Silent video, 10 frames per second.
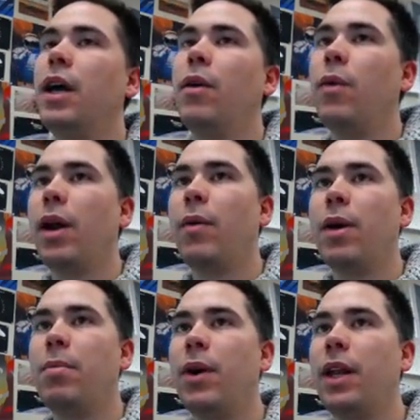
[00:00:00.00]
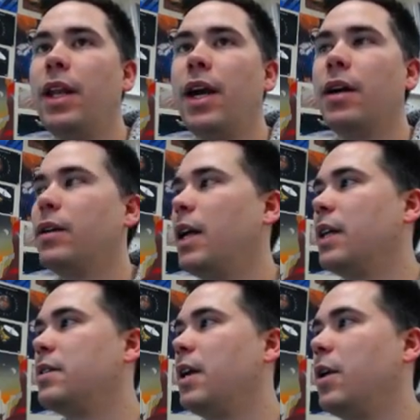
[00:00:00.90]
what I want to put in there
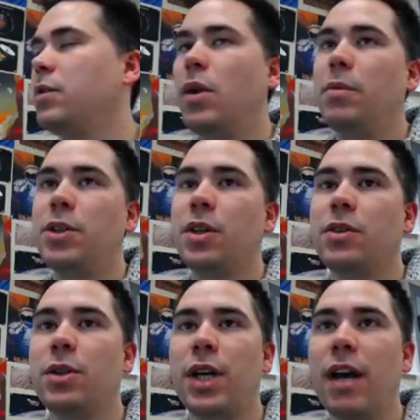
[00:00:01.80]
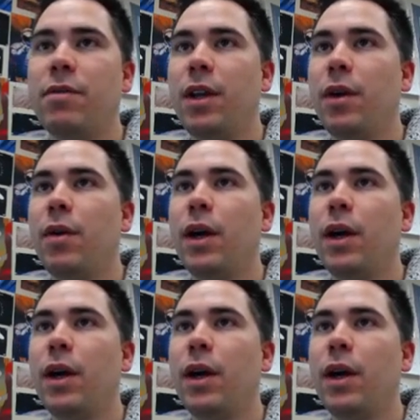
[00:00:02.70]
and say, so I'm just going to search cat video.